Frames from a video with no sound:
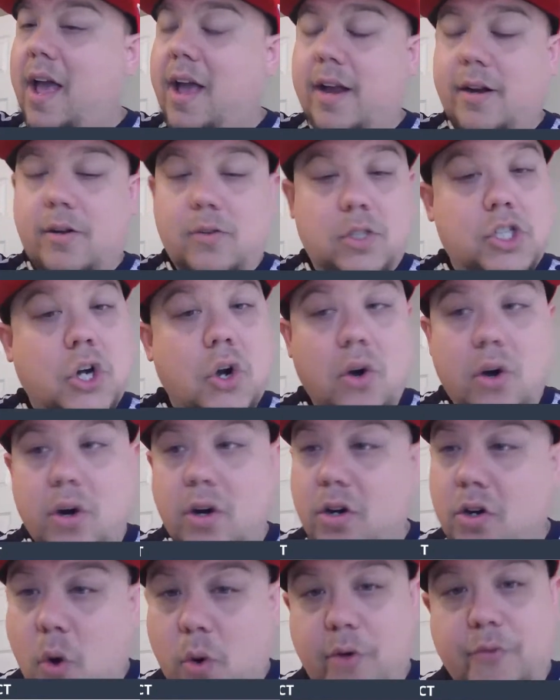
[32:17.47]
and
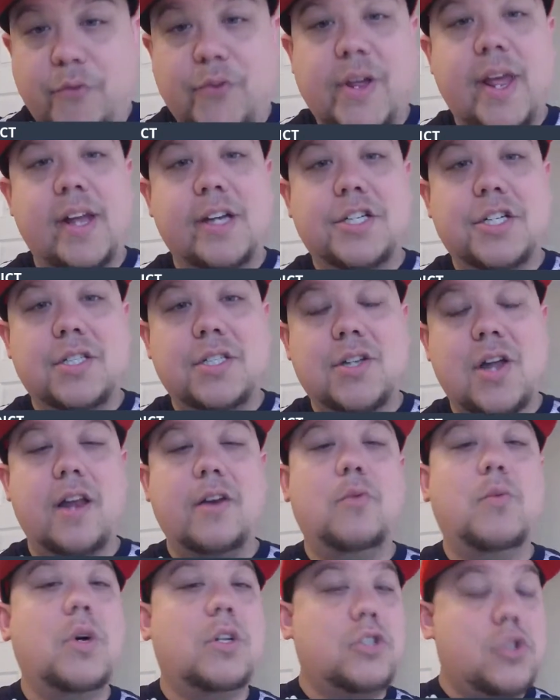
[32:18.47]
turn notifications
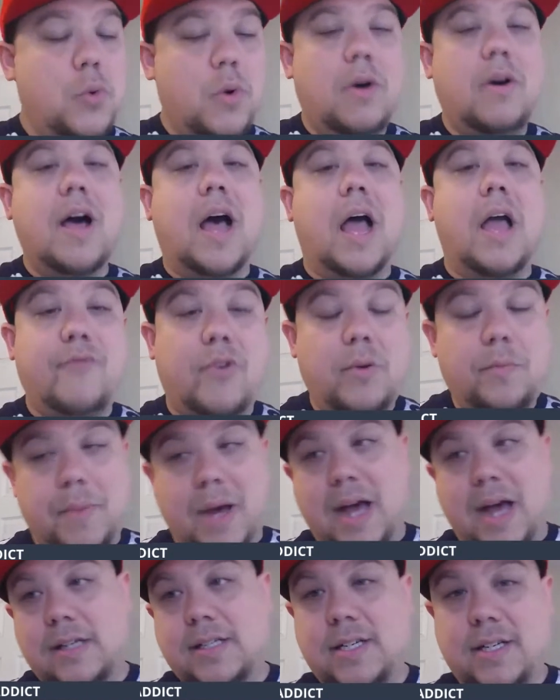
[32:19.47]
on and we'll do a live
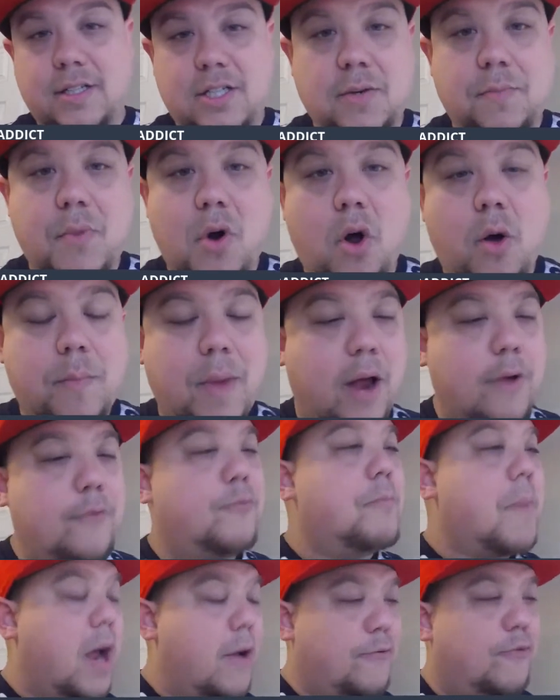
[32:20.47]
unboxing tomorrow,
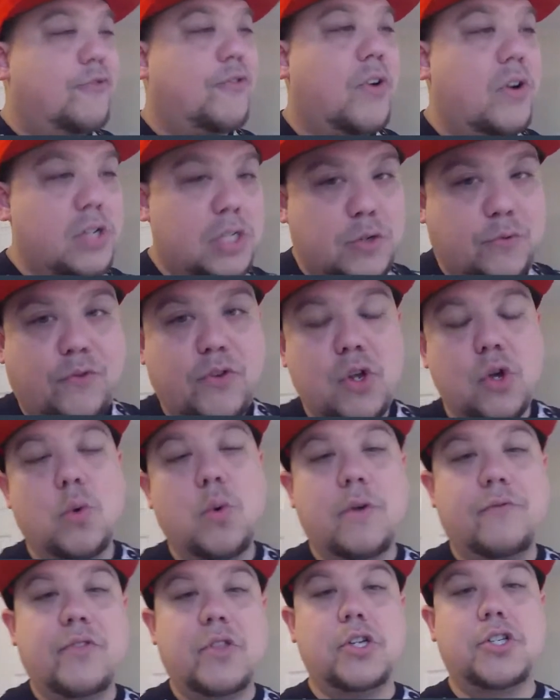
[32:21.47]
my first
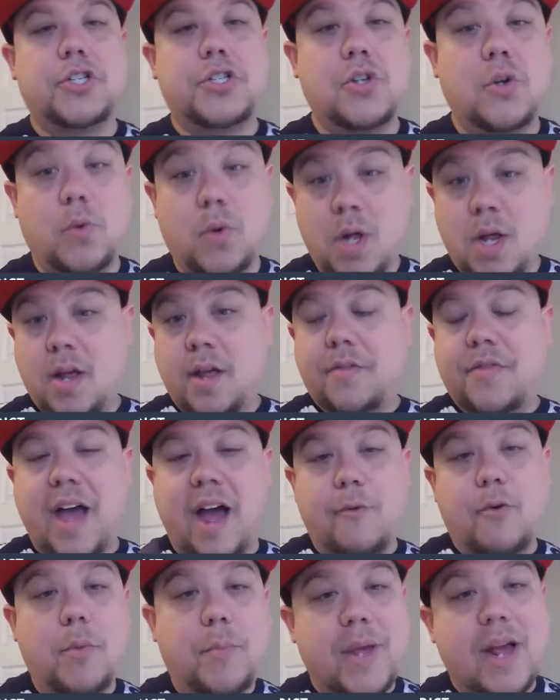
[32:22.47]
view of the shoe.
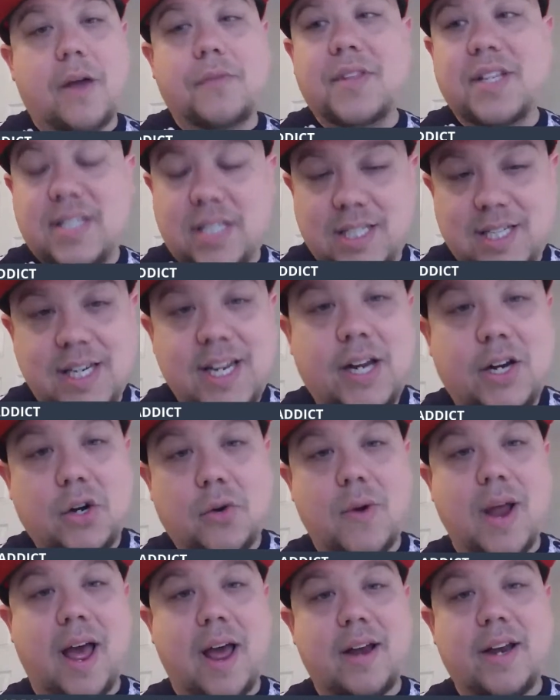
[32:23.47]
That will be on The
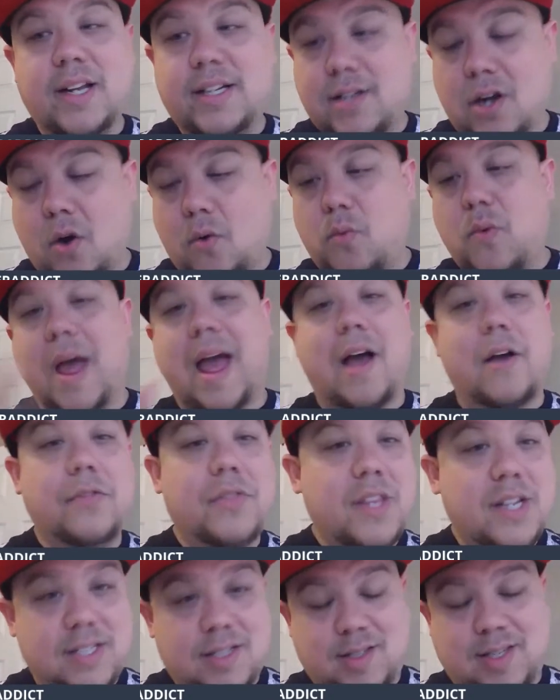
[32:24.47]
Sneaker Addict
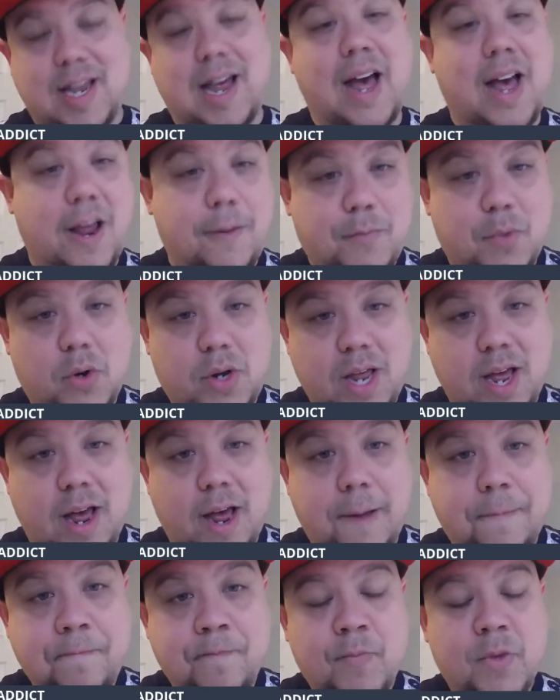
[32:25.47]
around this time,
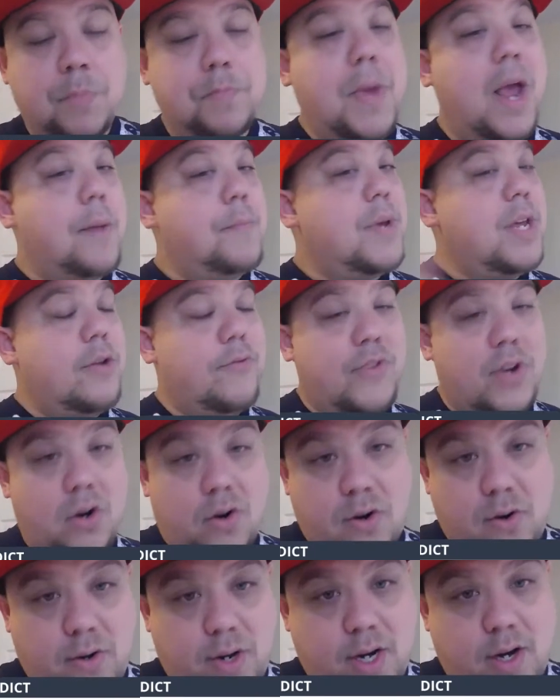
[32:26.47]
okay? Maybe even
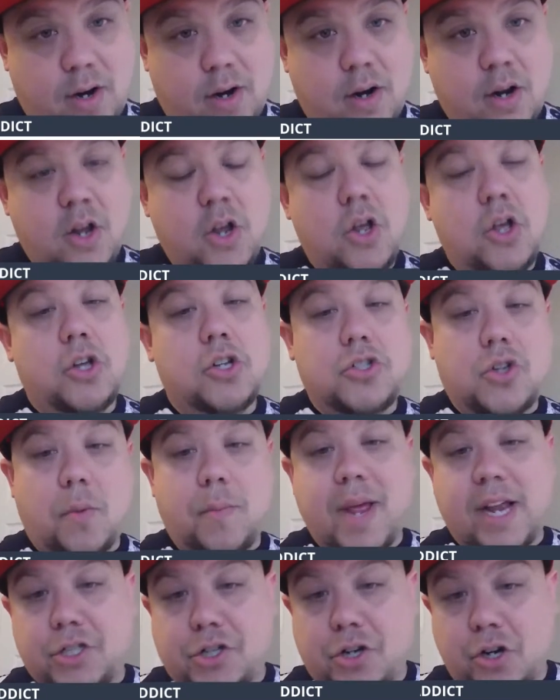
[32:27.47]
earlier. So
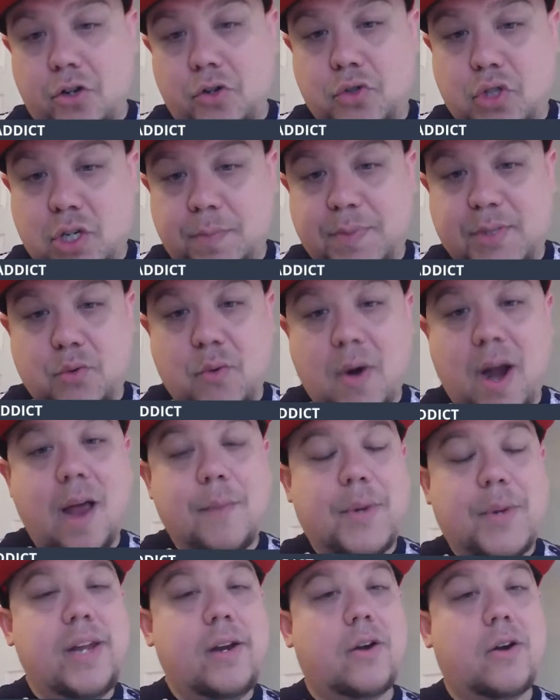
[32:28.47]
make sure you
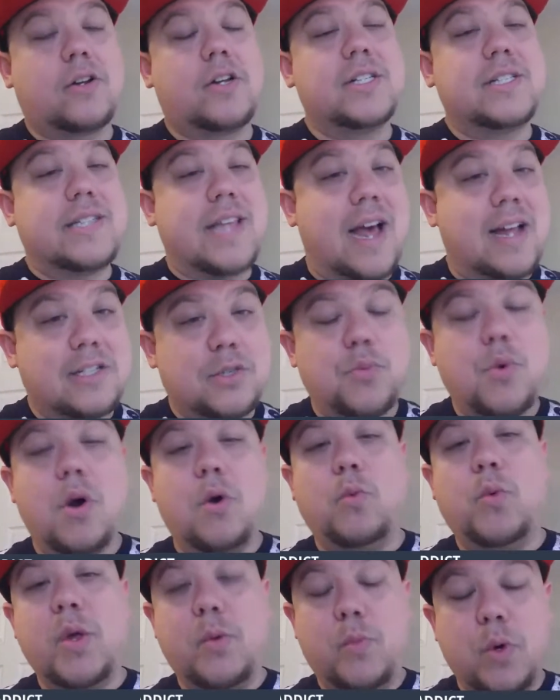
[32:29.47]
subscribe here because that's
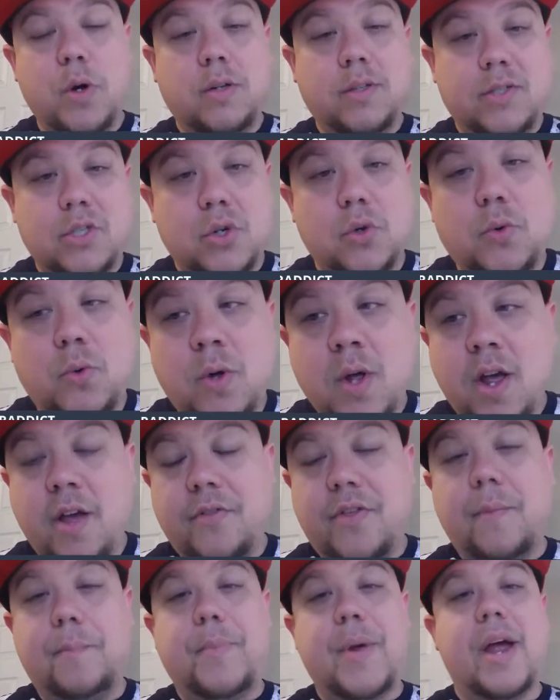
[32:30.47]
where we will do
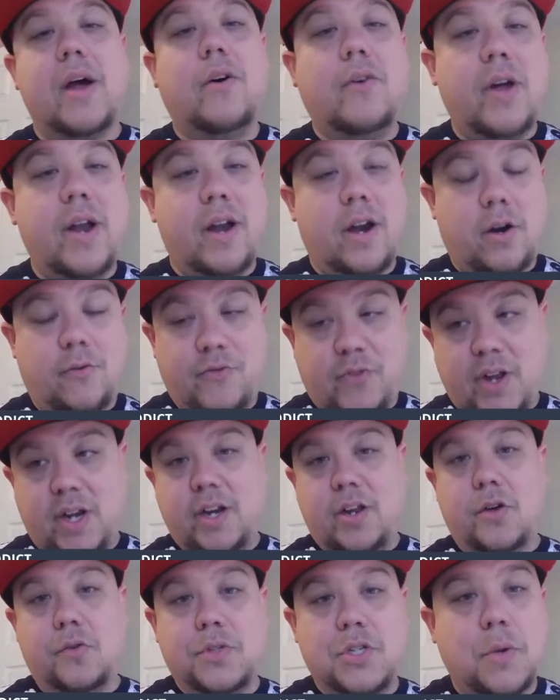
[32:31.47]
the Bel Air
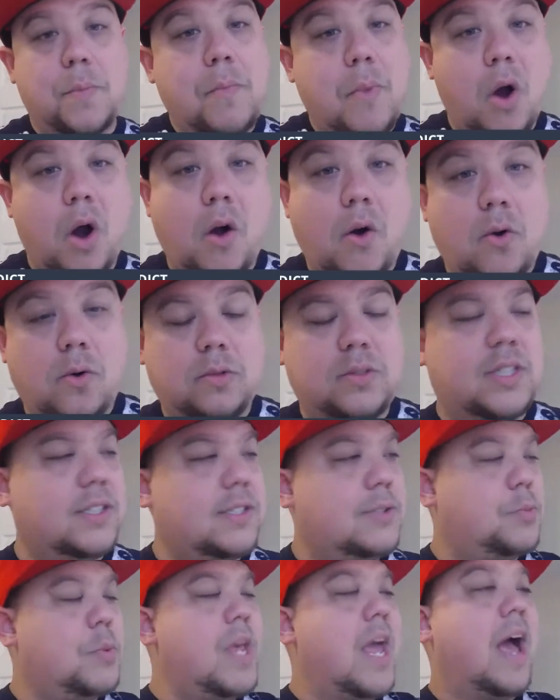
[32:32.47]
video tomorrow
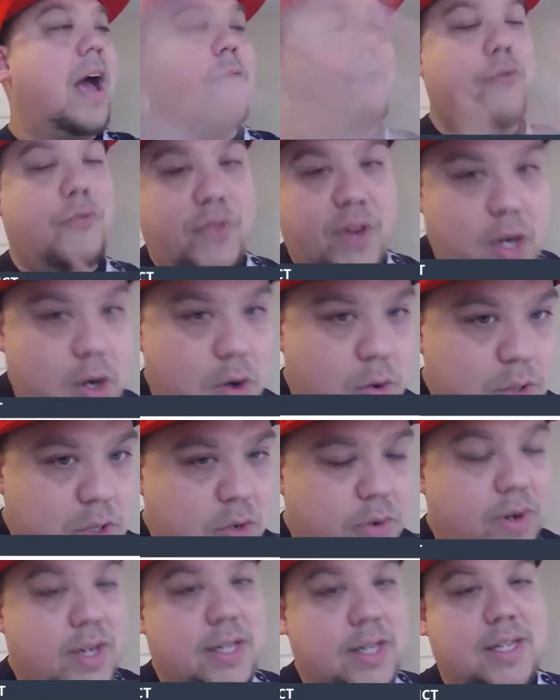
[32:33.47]
because we have a video
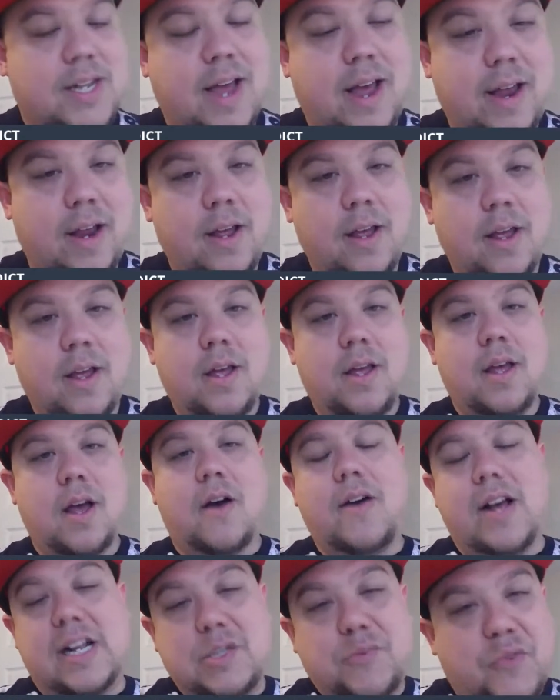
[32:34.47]
during the day.
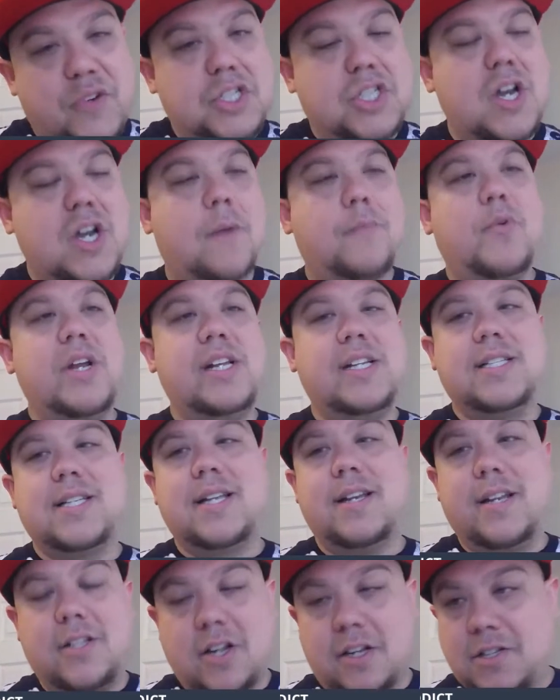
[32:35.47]
Unless for some
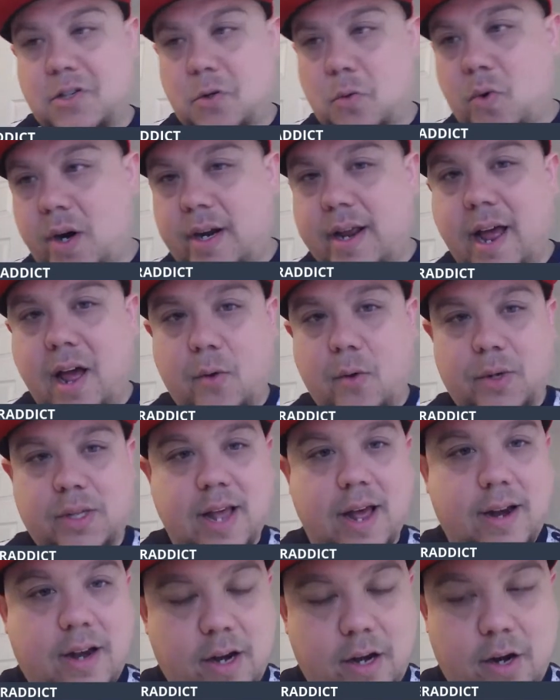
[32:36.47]
reason it doesn't work out
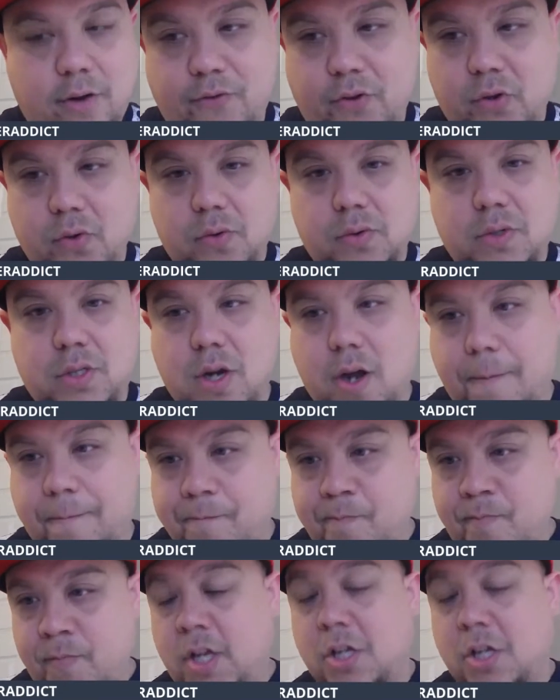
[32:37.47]
with that interview. So